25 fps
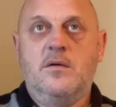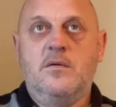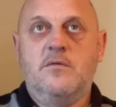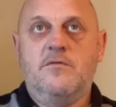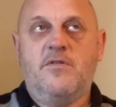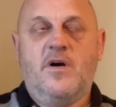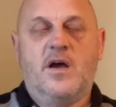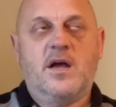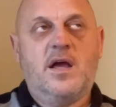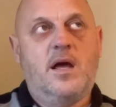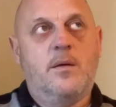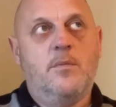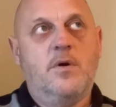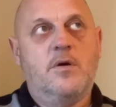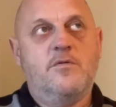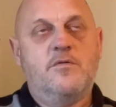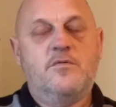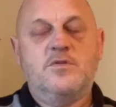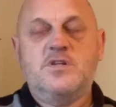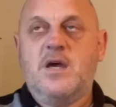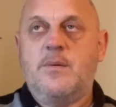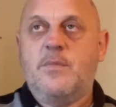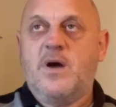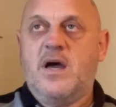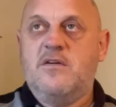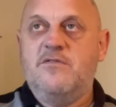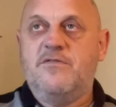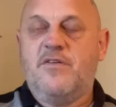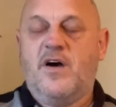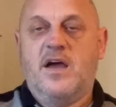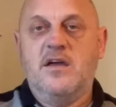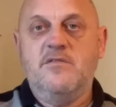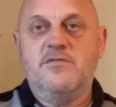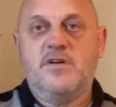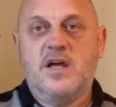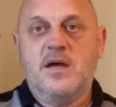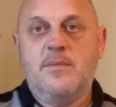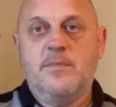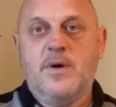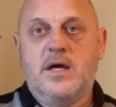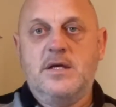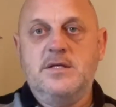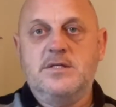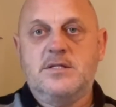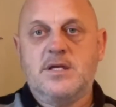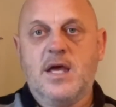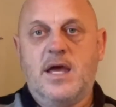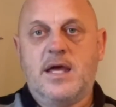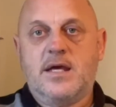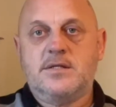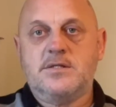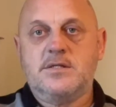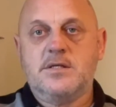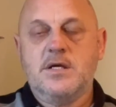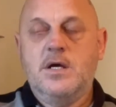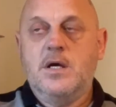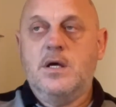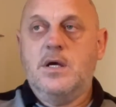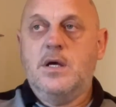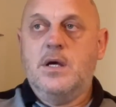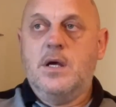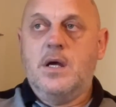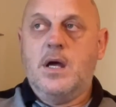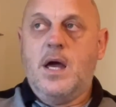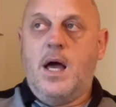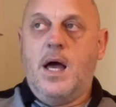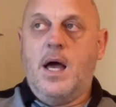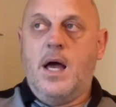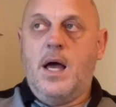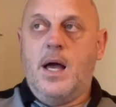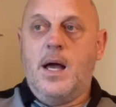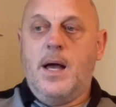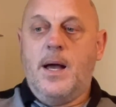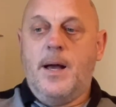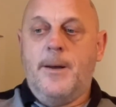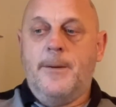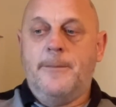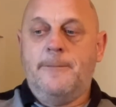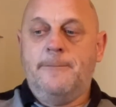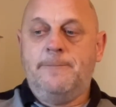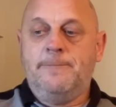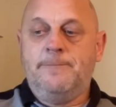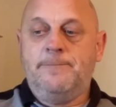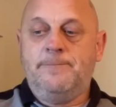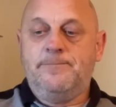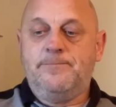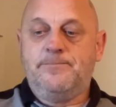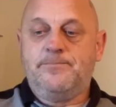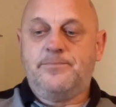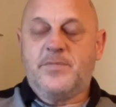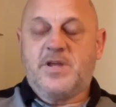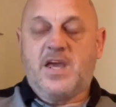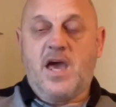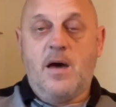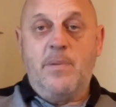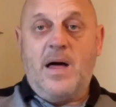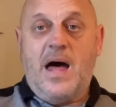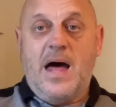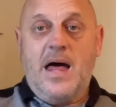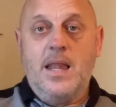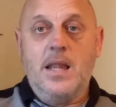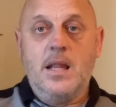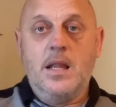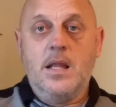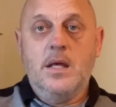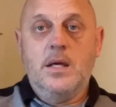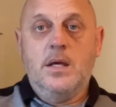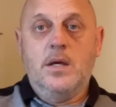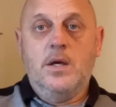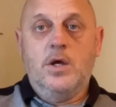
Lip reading: can't remember if it was MI5 or MI6 cabal,